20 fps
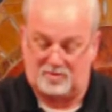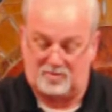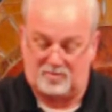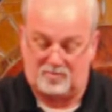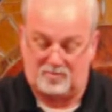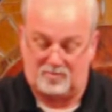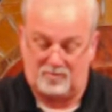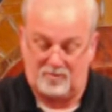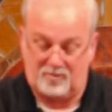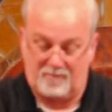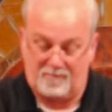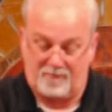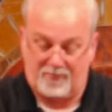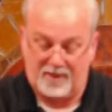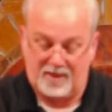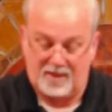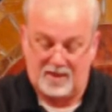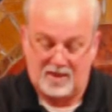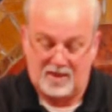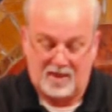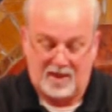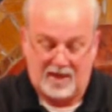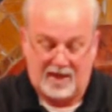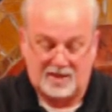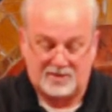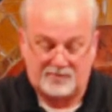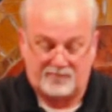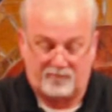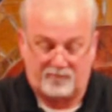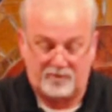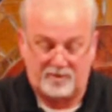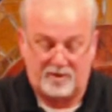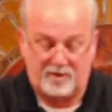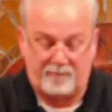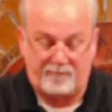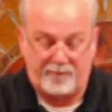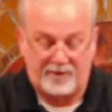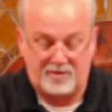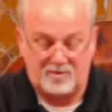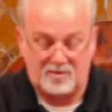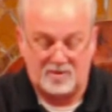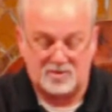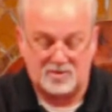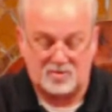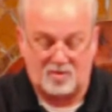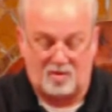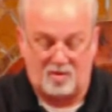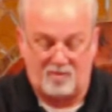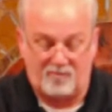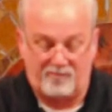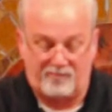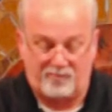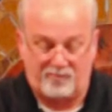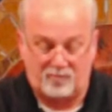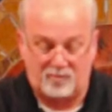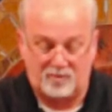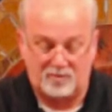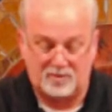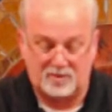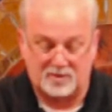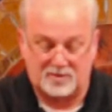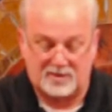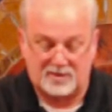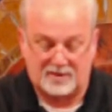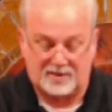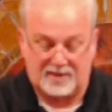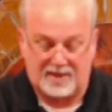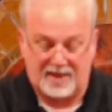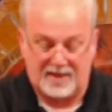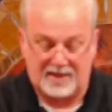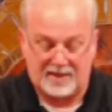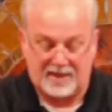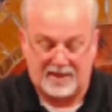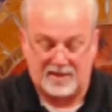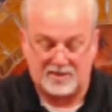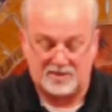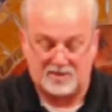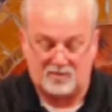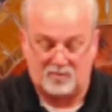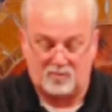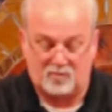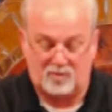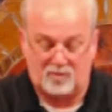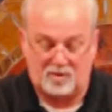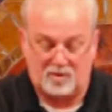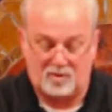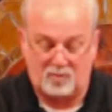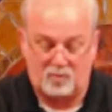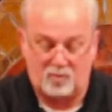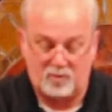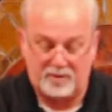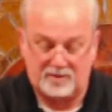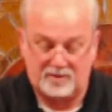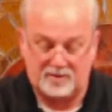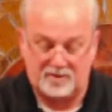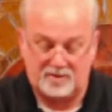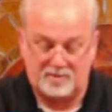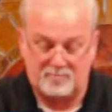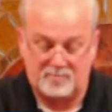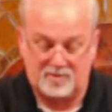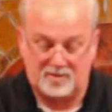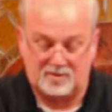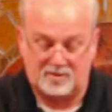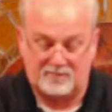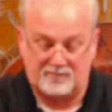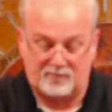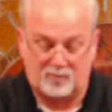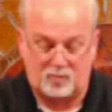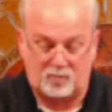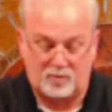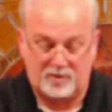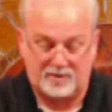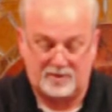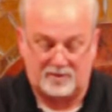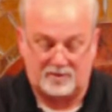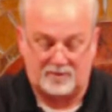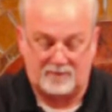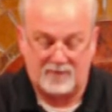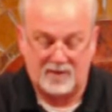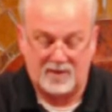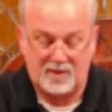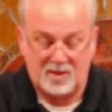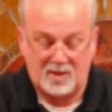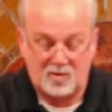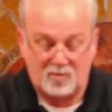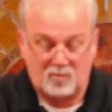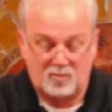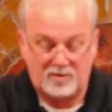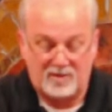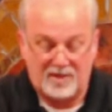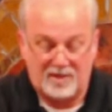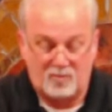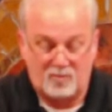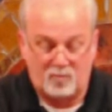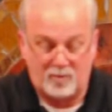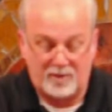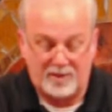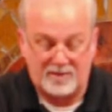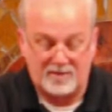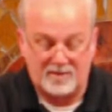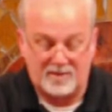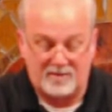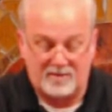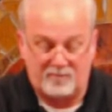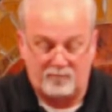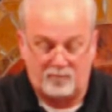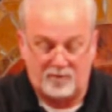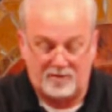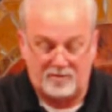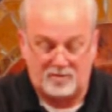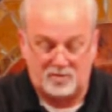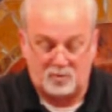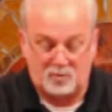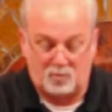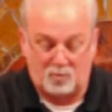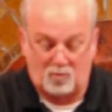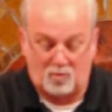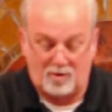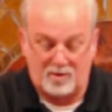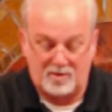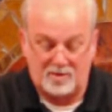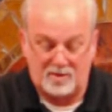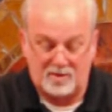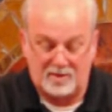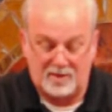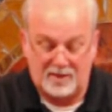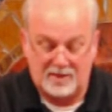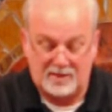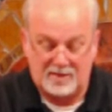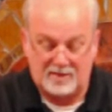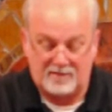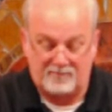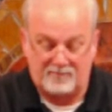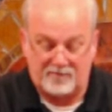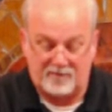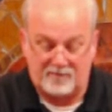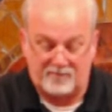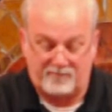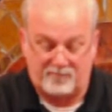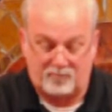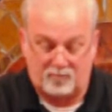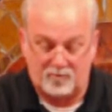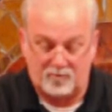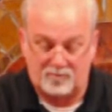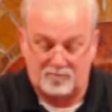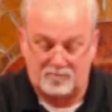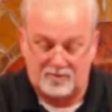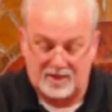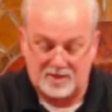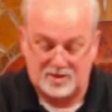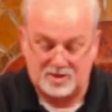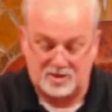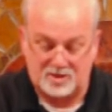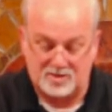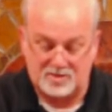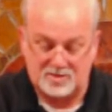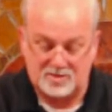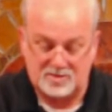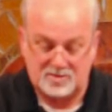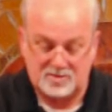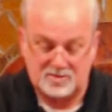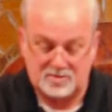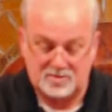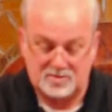stone as for their appearance, all four looked alike, as it were, a wheel in the middle of a wheel. When they went, they went toward any of their four directions.